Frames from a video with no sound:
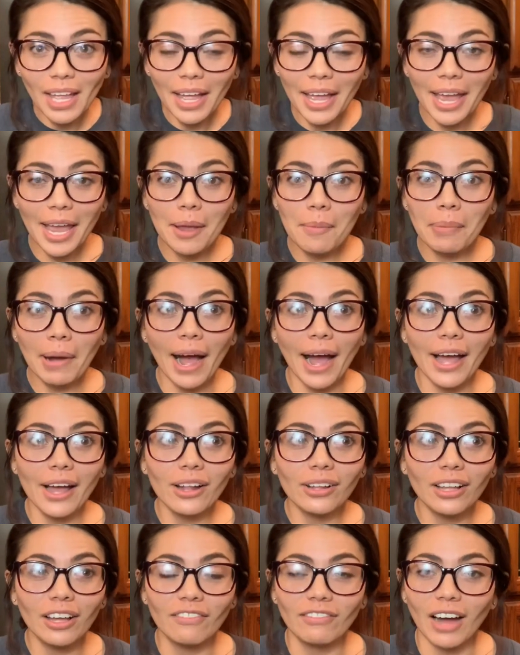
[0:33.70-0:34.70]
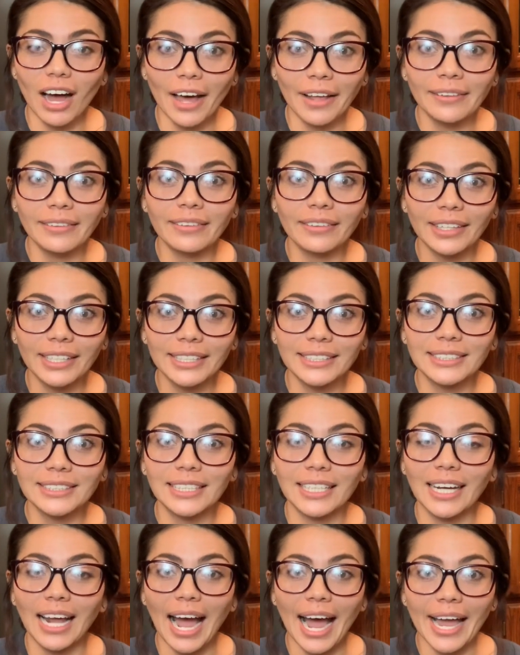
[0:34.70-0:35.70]
a pile of
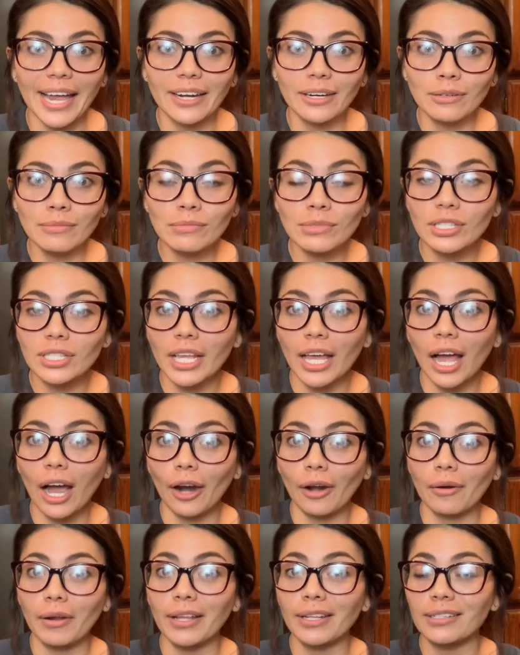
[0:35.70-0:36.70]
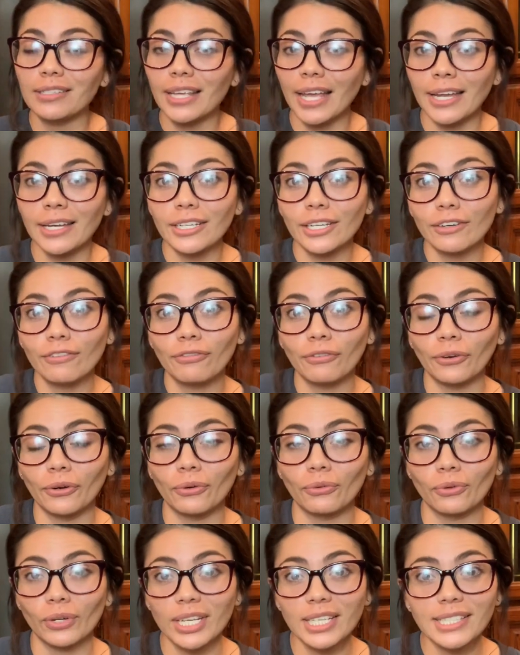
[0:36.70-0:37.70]
unlisted items that are intended for
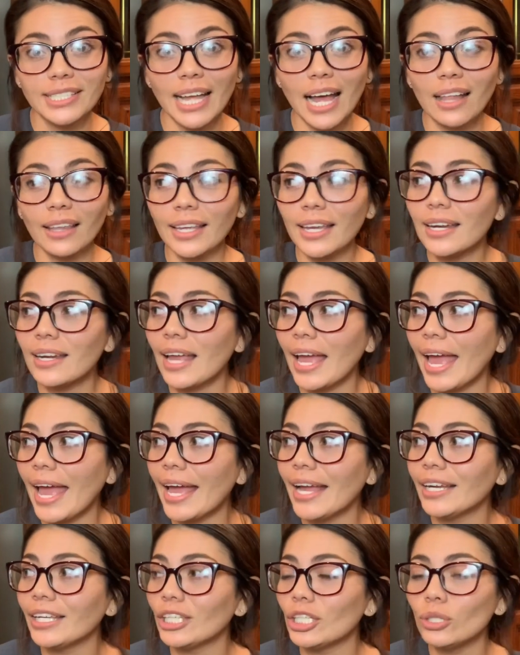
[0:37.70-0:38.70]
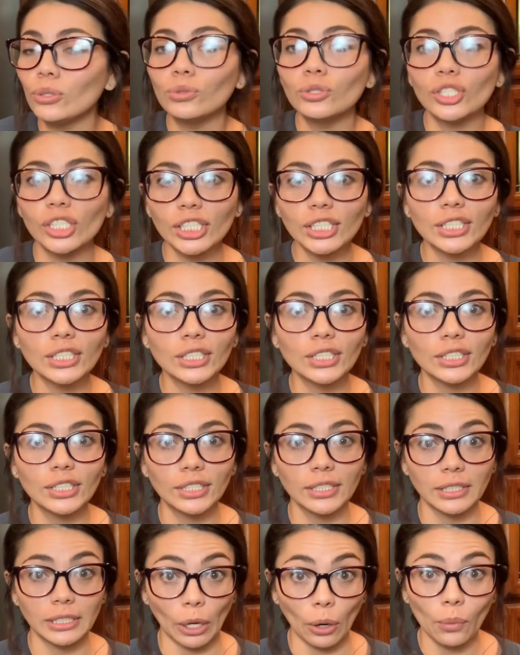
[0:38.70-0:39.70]
reselling and you just
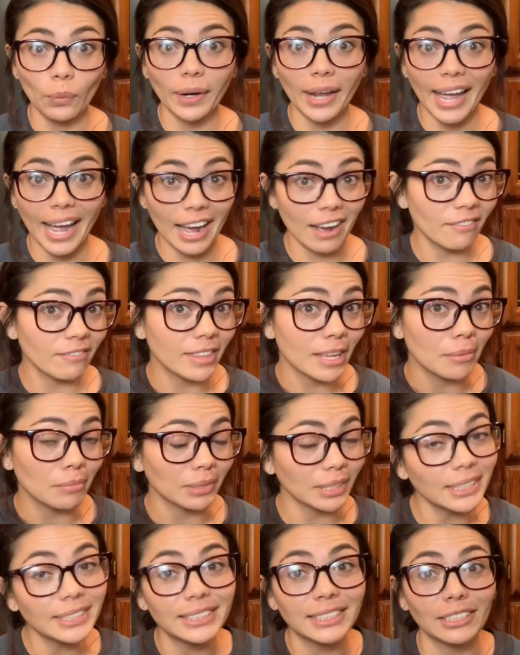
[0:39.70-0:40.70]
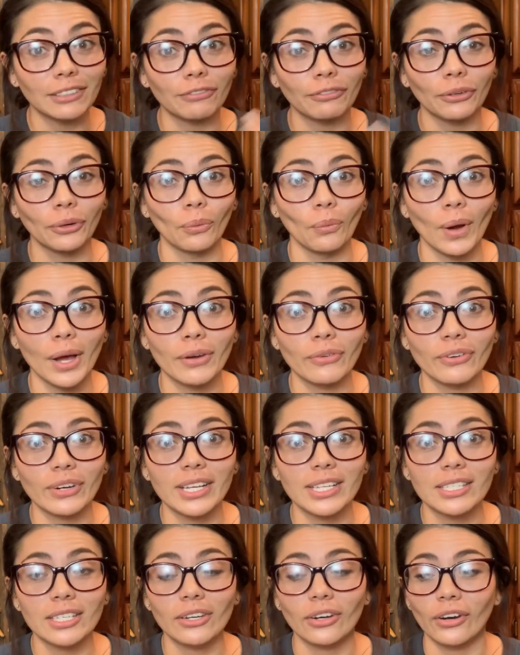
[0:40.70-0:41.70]
don't have them listed for one
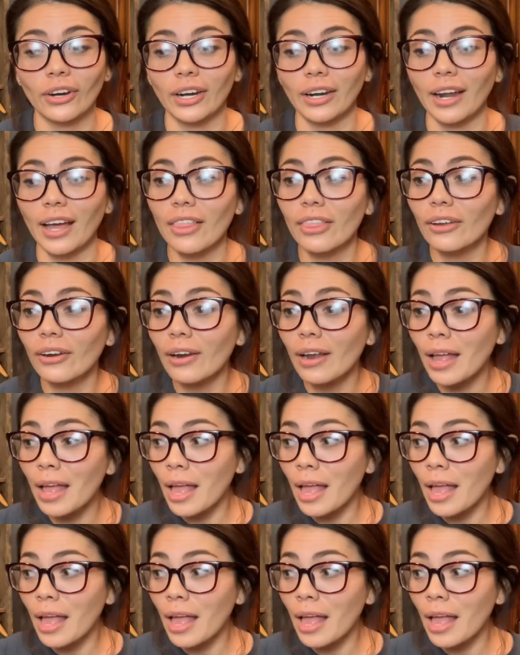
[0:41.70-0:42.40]
reason or another.